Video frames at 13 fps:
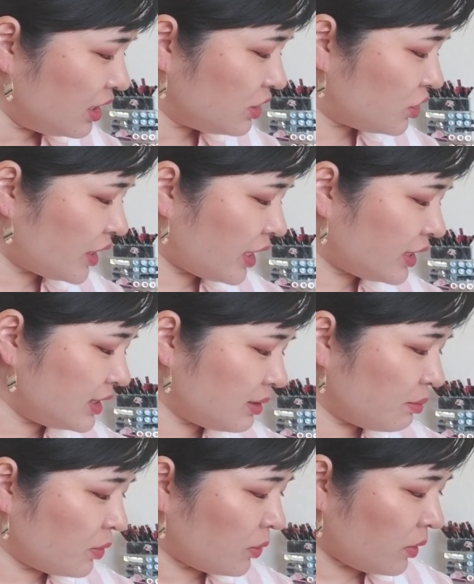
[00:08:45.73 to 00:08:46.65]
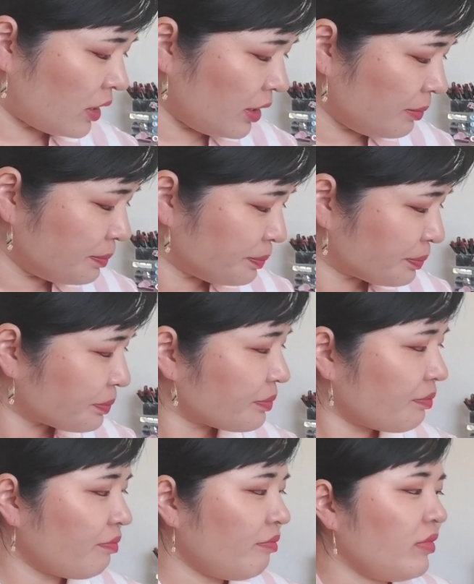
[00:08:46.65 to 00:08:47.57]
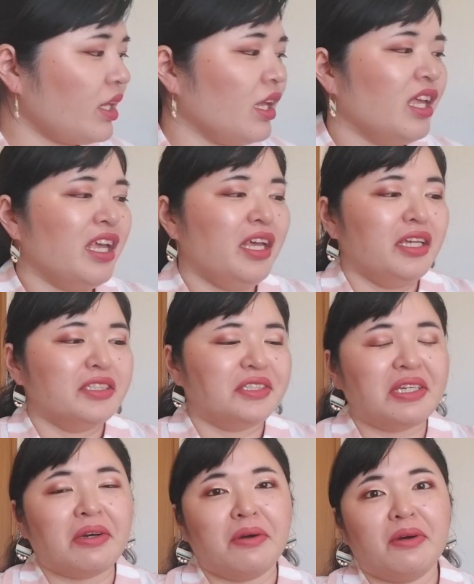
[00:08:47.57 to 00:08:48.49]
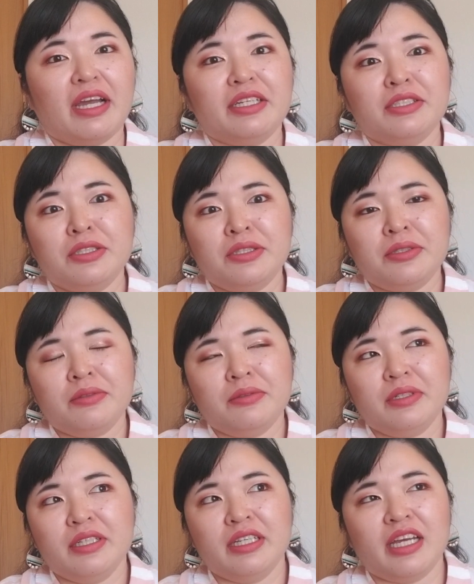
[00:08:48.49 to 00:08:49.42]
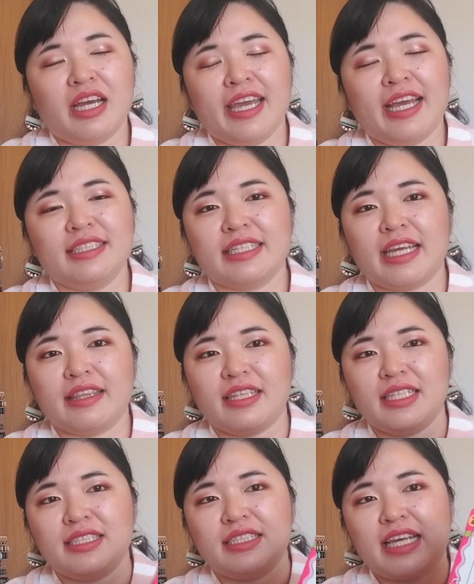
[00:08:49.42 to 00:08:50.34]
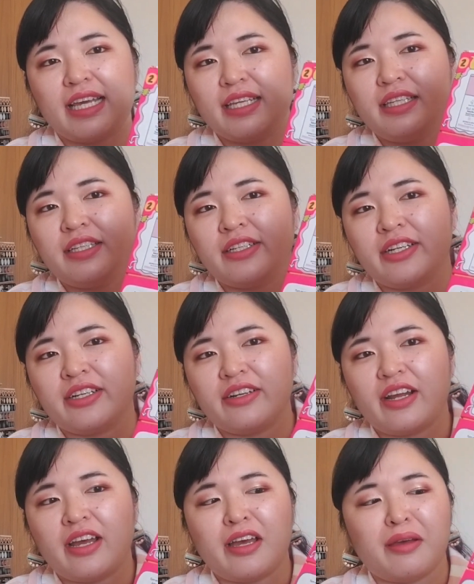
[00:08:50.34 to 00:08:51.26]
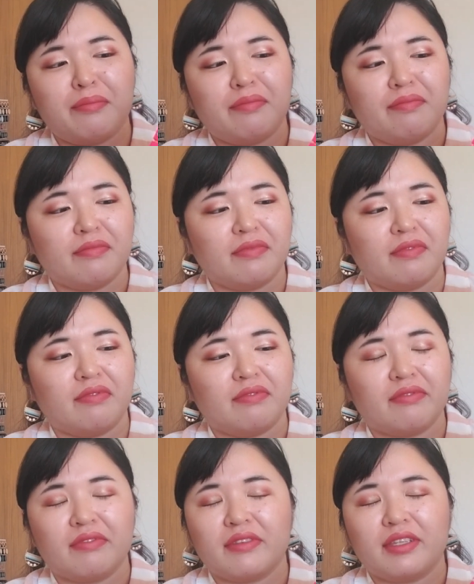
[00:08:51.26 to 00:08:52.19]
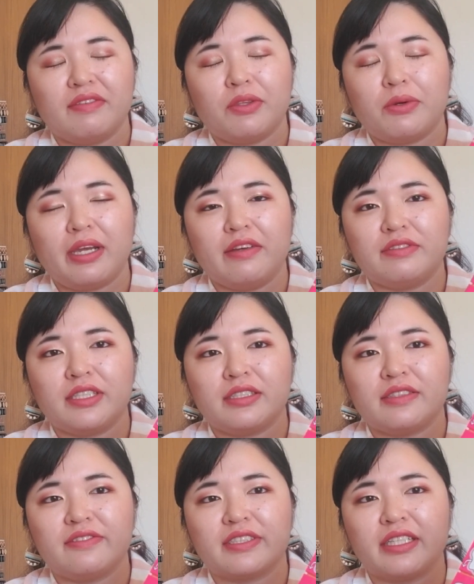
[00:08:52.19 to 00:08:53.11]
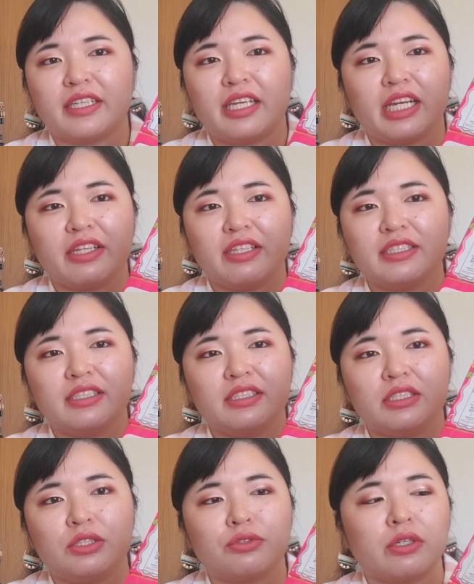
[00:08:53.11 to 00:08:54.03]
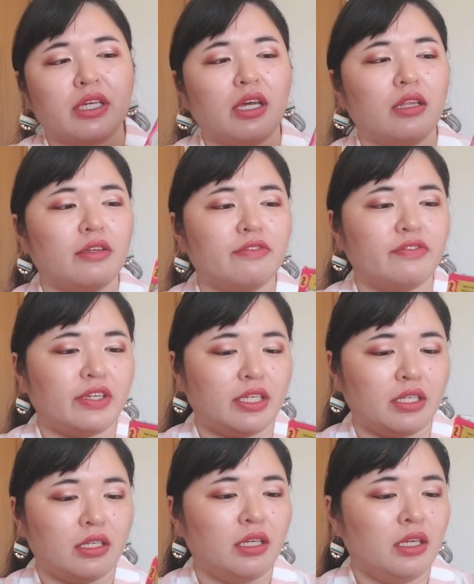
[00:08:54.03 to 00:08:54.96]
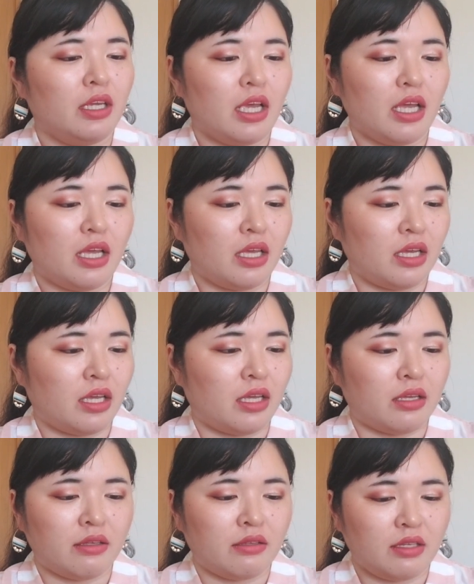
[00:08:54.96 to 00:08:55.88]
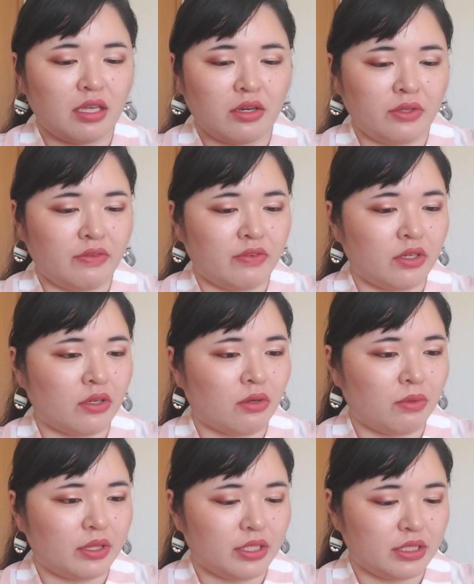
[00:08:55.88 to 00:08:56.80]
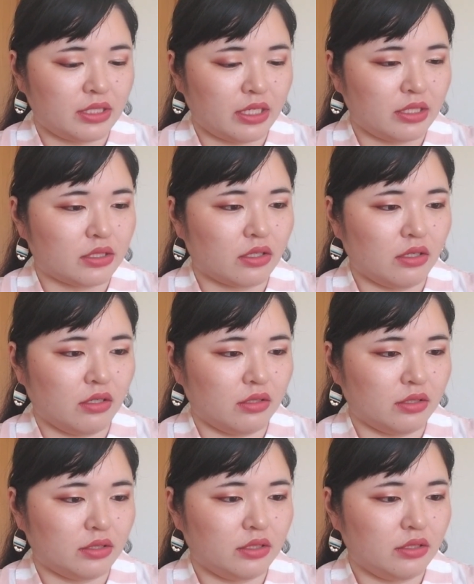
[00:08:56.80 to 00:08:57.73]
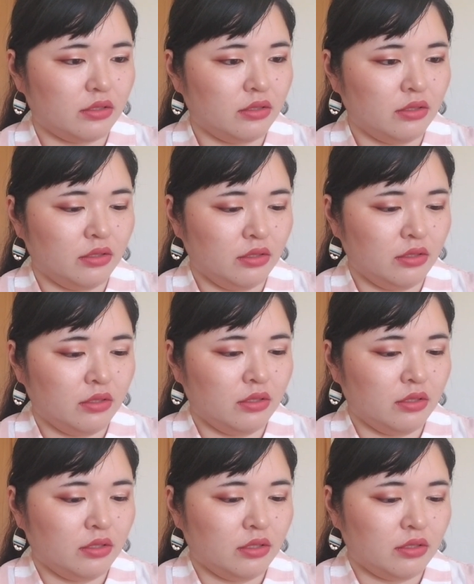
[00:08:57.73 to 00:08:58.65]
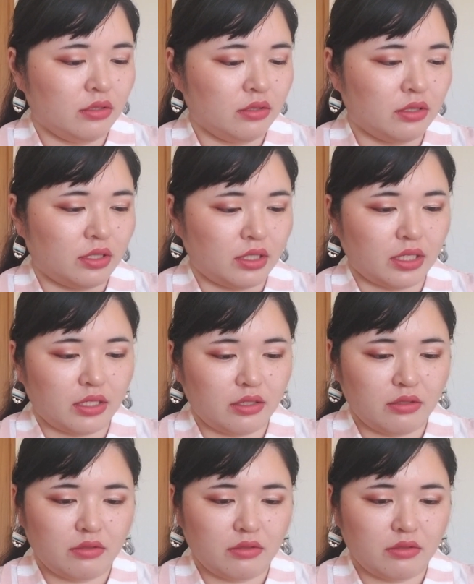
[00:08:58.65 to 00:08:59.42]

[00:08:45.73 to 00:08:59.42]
try some more. So I knew I had to get this set here, even though I have tons of skincare. This is the Drunk Elephant. I don't even know what this set is called. Yeah.